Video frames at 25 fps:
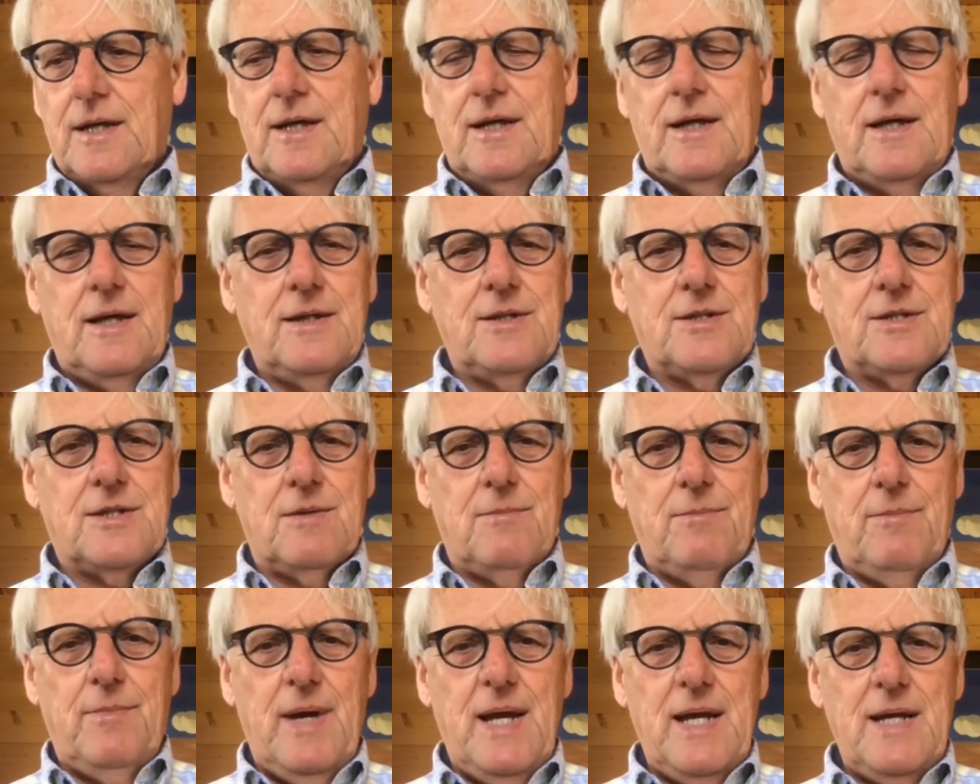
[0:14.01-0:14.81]
It's
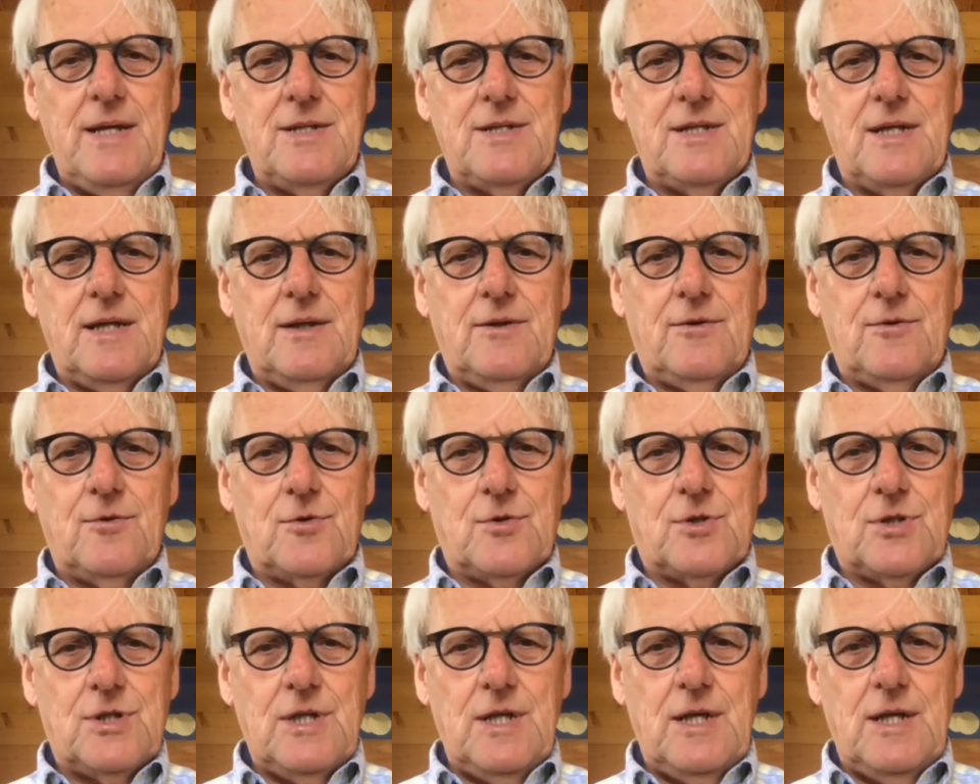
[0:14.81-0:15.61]
amazing to
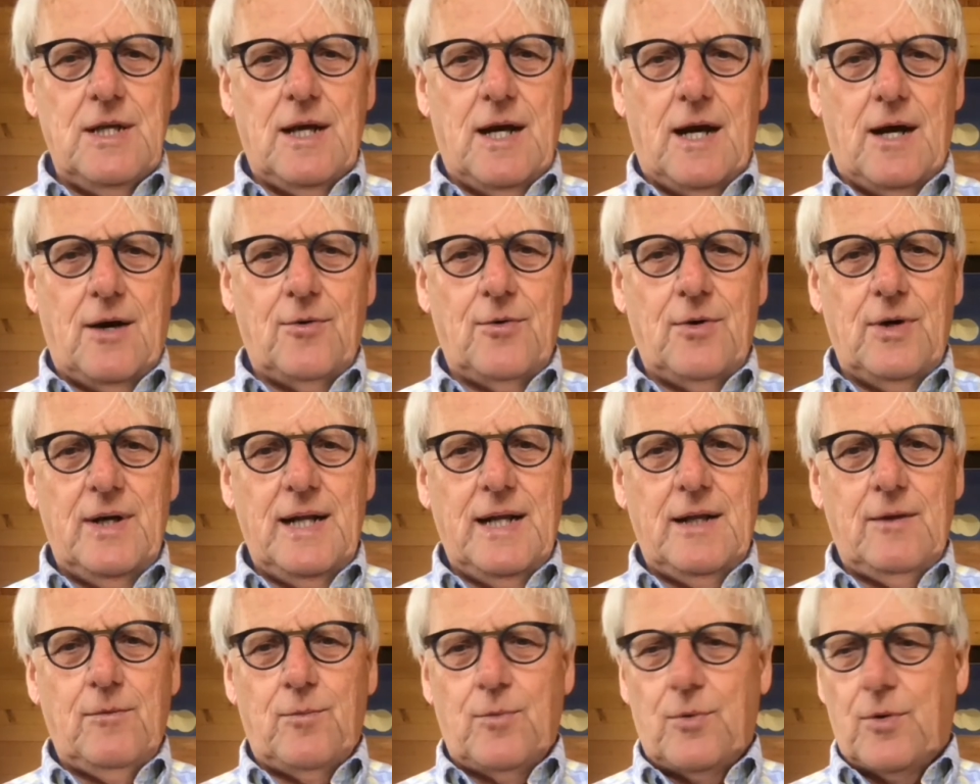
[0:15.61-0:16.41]
see how
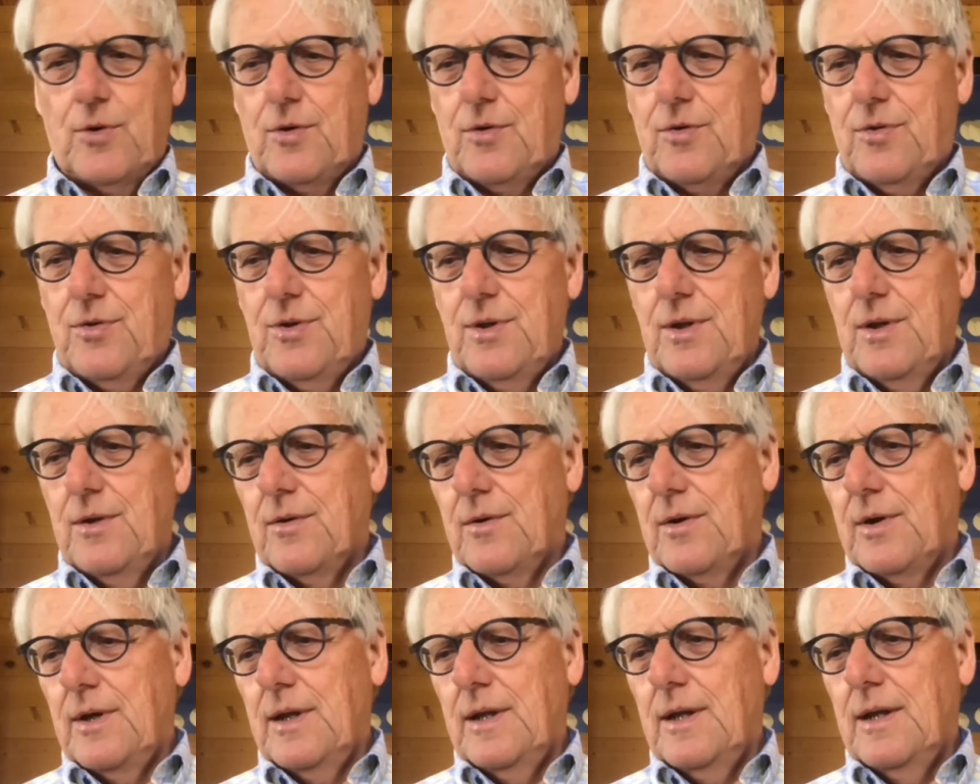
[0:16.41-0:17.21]
network
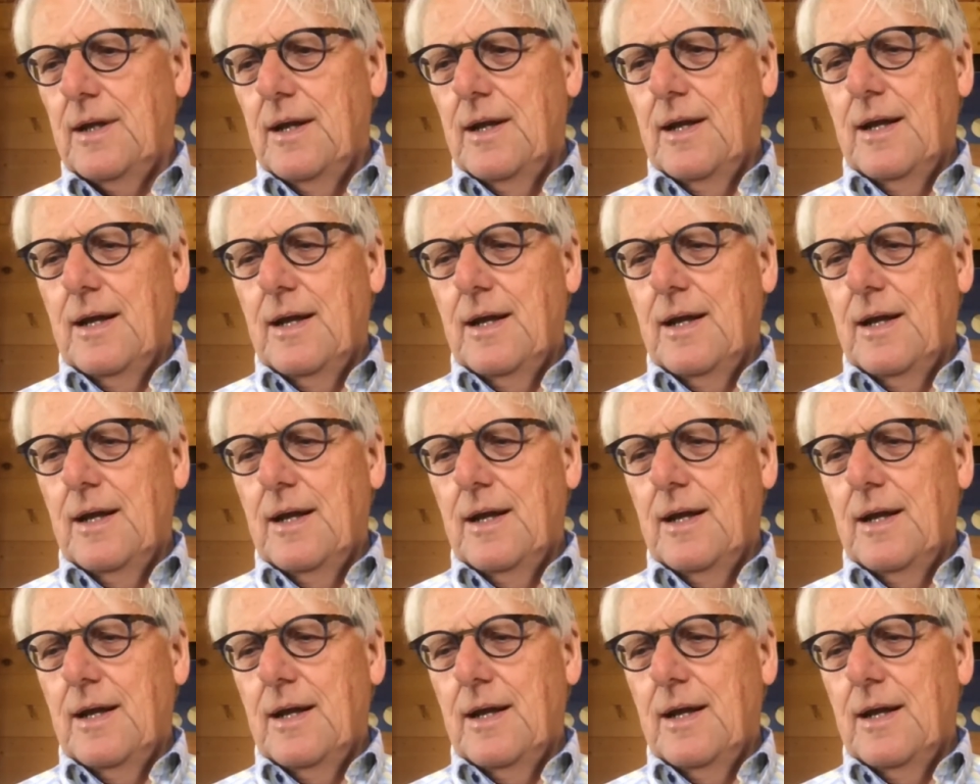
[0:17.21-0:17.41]
theory